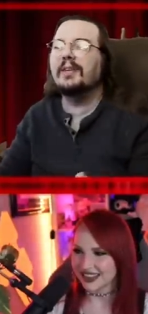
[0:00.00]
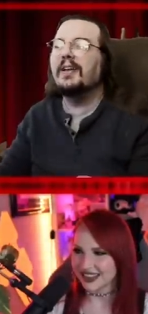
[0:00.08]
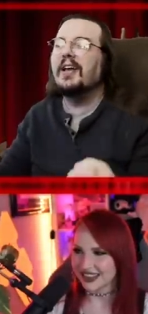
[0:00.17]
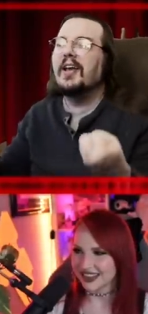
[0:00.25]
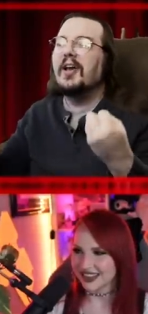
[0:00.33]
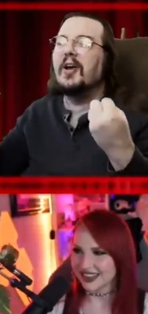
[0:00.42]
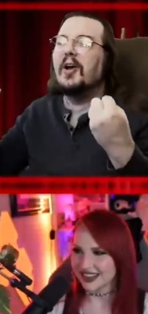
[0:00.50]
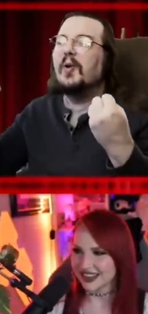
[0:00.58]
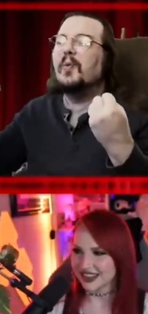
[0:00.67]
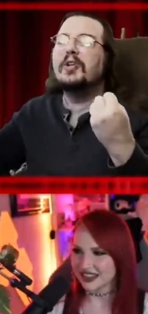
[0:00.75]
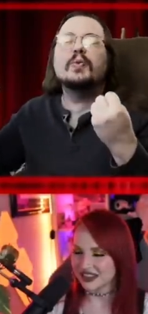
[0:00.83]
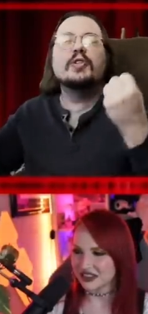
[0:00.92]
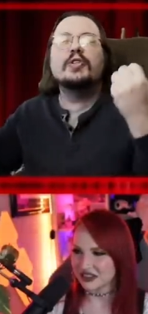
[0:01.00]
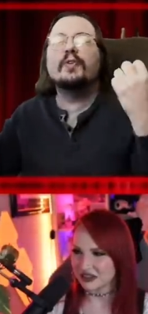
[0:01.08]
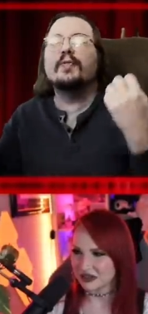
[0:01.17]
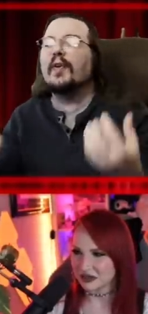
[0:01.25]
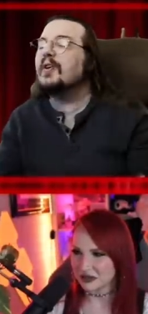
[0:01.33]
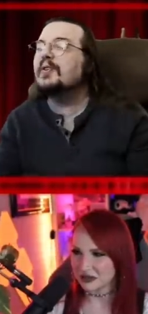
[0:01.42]
Speaker 1: in. Which was
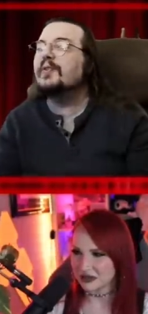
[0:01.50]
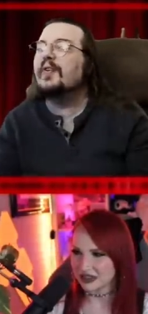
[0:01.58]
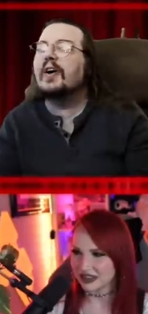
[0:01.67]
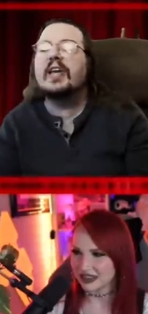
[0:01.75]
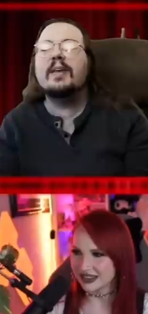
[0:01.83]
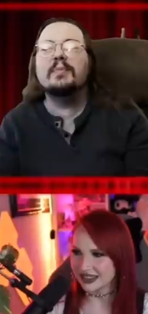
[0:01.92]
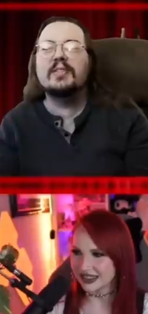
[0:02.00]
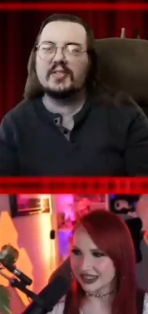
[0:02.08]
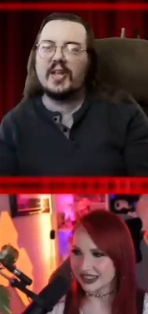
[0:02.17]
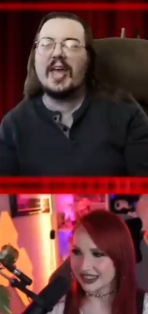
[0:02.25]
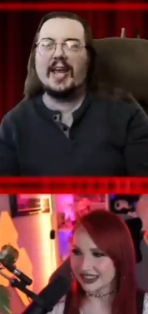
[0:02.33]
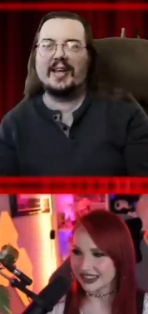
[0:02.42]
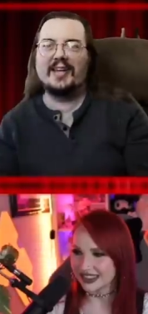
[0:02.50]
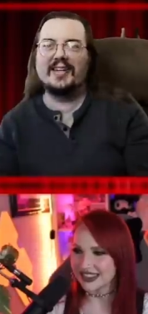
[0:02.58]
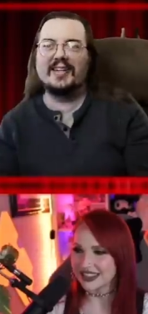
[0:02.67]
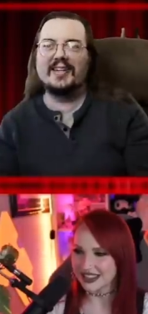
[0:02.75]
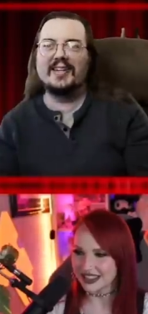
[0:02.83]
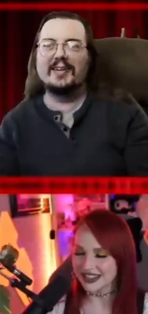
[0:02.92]
your first fucking
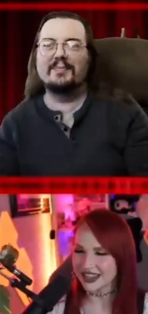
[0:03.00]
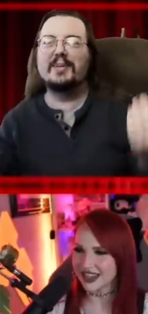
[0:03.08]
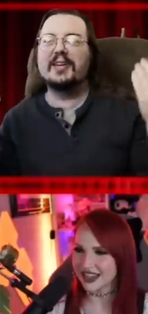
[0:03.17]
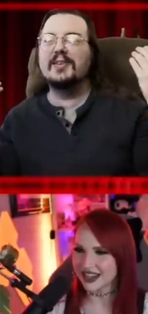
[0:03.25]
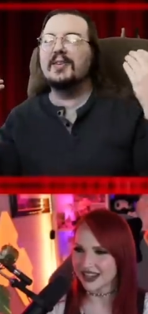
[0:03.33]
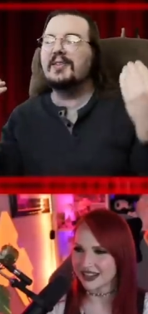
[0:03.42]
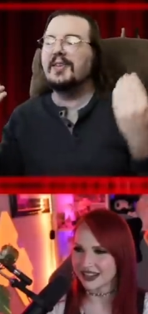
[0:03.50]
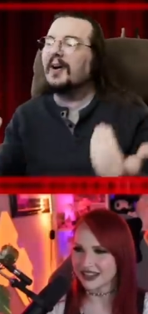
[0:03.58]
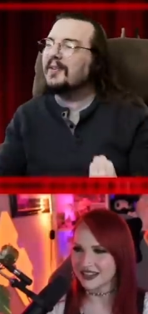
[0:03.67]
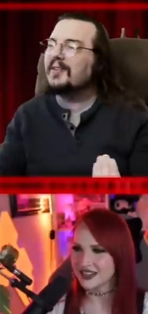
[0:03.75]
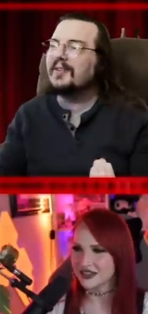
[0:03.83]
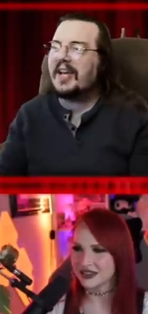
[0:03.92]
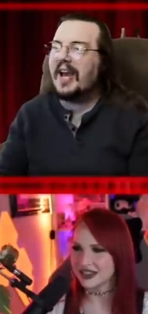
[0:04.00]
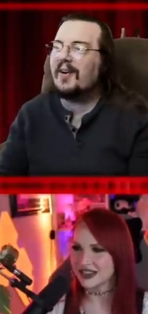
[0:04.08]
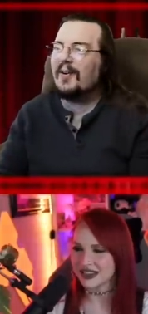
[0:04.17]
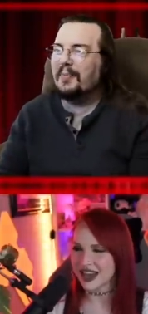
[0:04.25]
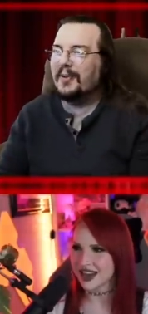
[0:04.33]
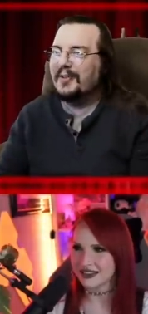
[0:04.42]
mistake, because adults
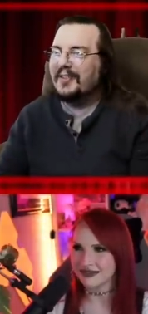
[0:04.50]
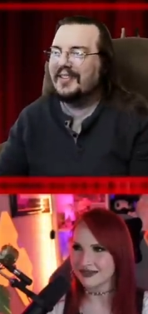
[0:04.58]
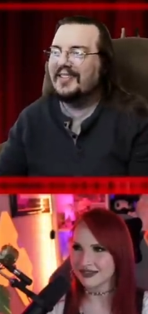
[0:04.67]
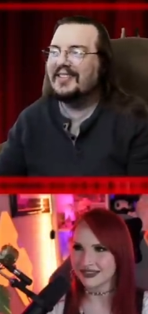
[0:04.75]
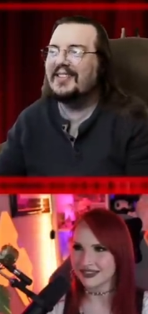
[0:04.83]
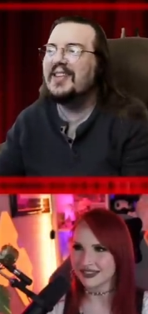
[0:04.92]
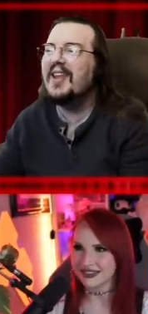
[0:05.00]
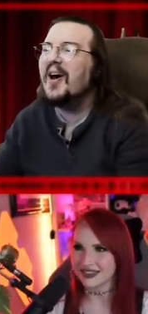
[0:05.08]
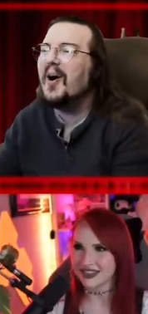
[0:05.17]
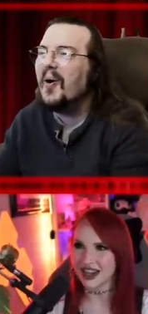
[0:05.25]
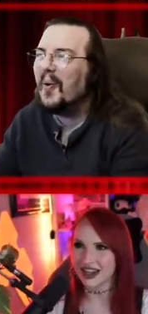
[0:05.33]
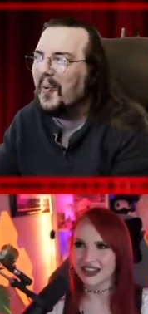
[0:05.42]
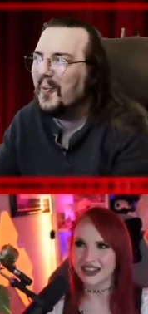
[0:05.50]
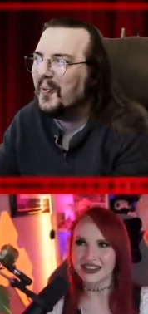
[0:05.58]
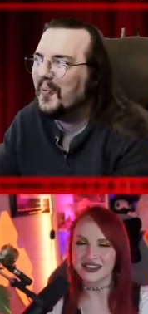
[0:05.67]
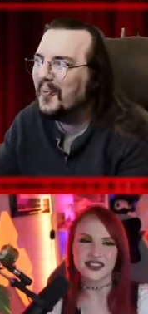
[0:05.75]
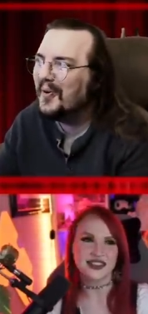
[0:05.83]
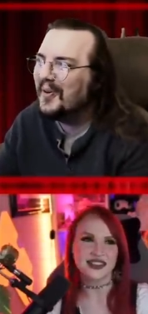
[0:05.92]
don't need that. No. Yeah,
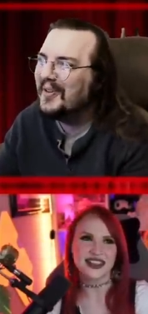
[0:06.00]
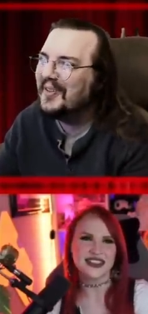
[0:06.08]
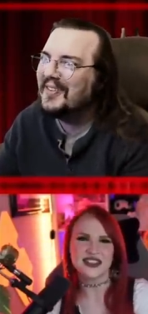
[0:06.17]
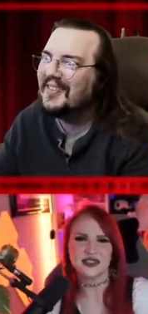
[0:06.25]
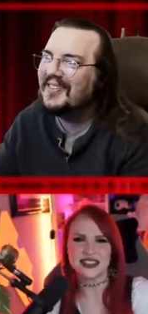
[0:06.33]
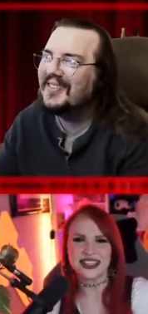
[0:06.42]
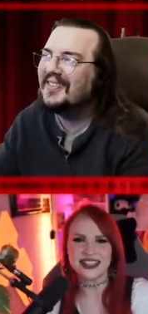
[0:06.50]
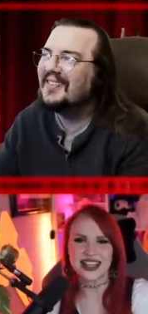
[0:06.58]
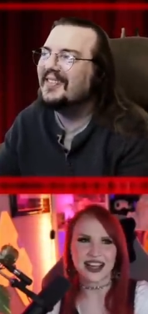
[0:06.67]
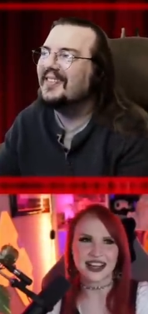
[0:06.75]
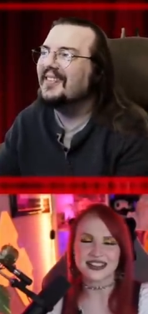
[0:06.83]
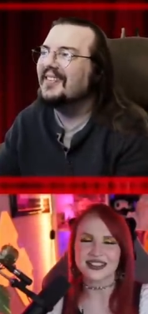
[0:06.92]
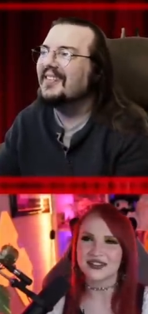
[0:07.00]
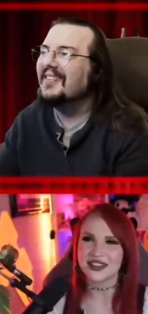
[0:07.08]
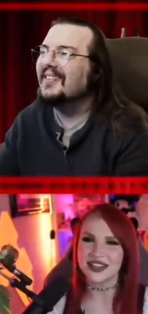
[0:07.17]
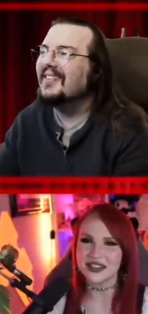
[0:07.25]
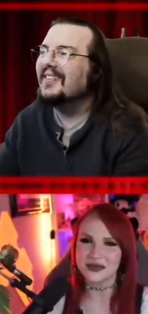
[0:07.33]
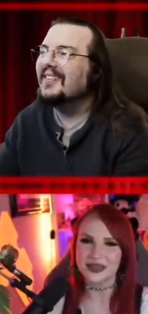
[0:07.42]
Speaker 2: and kids don't need that kind of
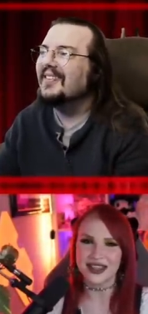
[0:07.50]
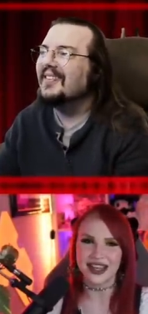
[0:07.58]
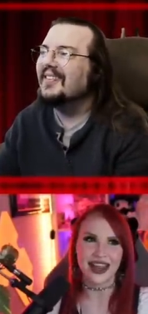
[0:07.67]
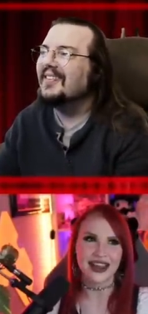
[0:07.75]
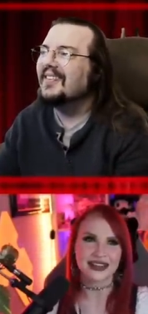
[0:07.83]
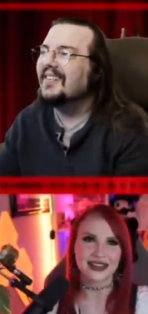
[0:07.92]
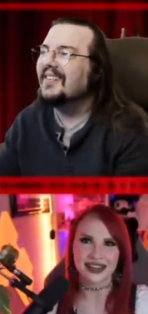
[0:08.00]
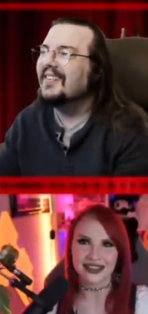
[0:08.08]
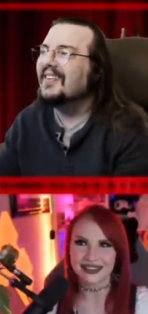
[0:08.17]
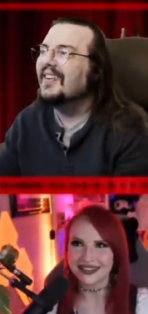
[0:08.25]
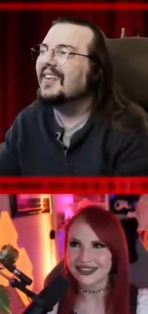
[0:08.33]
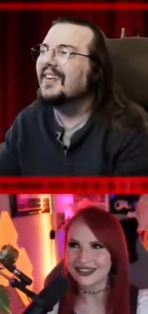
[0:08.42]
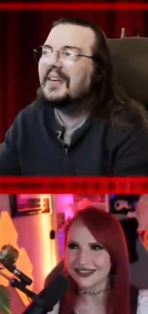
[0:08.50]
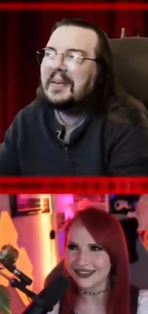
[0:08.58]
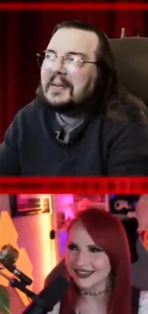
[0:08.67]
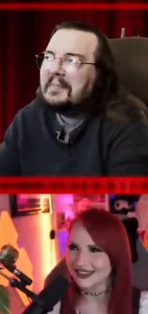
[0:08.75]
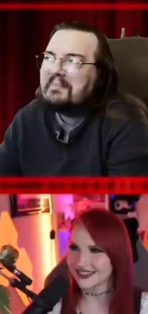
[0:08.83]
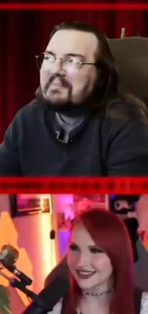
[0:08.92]
Speaker 1: stuff. They just want the candy.
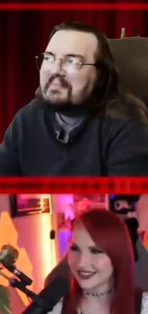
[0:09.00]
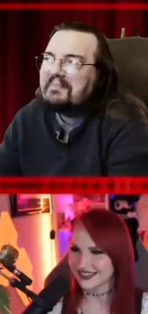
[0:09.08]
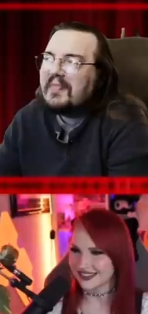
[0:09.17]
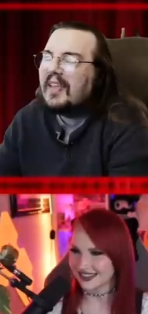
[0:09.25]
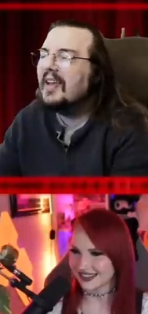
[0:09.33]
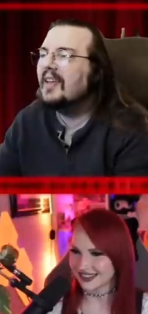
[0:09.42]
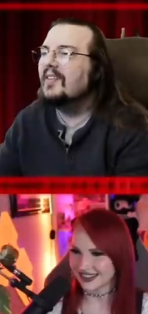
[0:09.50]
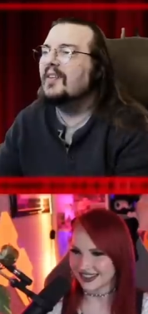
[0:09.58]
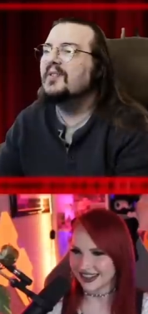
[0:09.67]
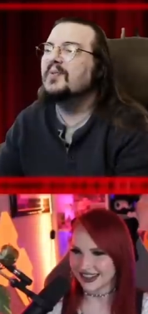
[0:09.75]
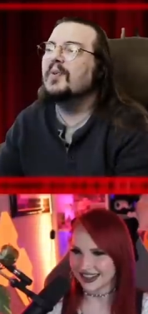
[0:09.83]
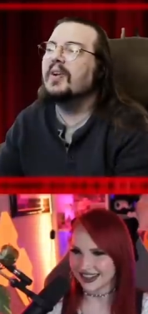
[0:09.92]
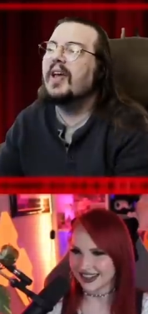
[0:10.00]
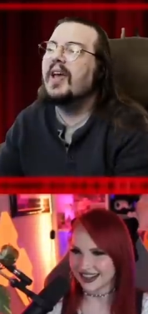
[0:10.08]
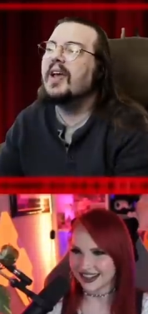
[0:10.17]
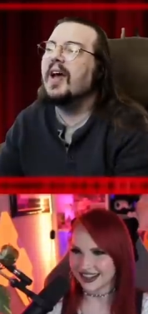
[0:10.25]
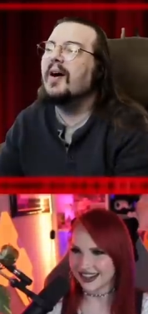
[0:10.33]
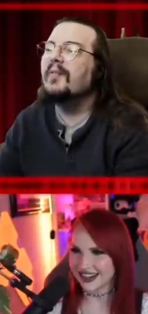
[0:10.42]
They just want to
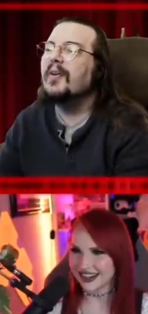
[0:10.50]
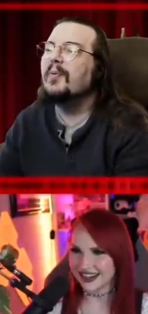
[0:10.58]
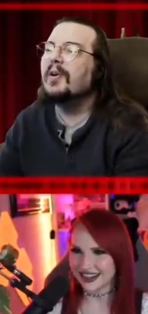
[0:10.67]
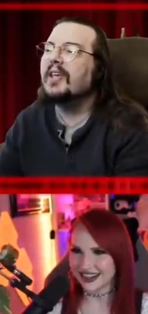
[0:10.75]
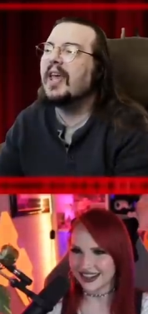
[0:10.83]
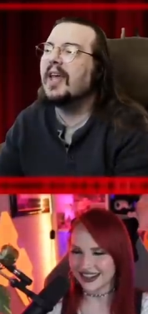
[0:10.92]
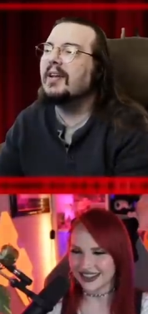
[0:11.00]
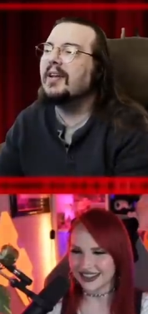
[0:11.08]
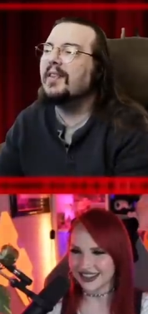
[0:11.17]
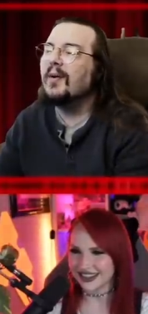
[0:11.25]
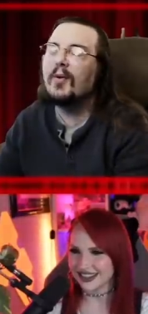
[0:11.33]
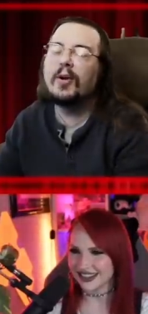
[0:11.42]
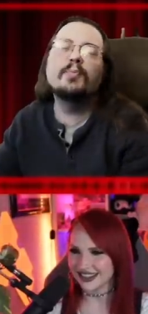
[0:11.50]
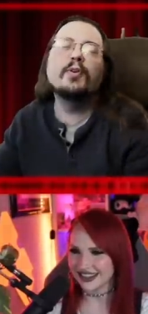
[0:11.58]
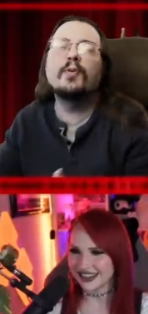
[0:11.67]
hang out. They want candy. They want to